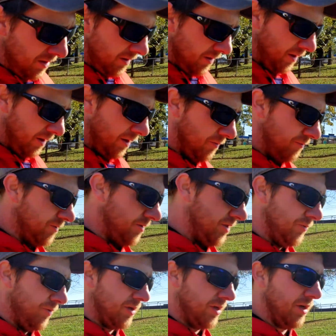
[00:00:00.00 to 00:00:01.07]
We'll see
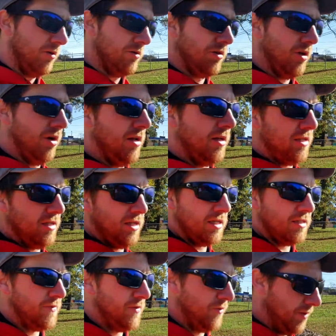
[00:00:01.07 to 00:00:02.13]
what goes on in the next
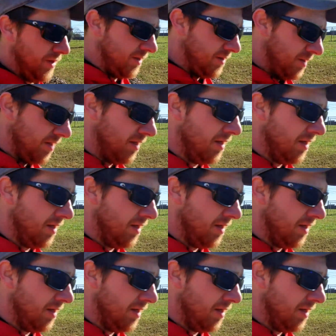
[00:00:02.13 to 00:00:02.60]
few weeks.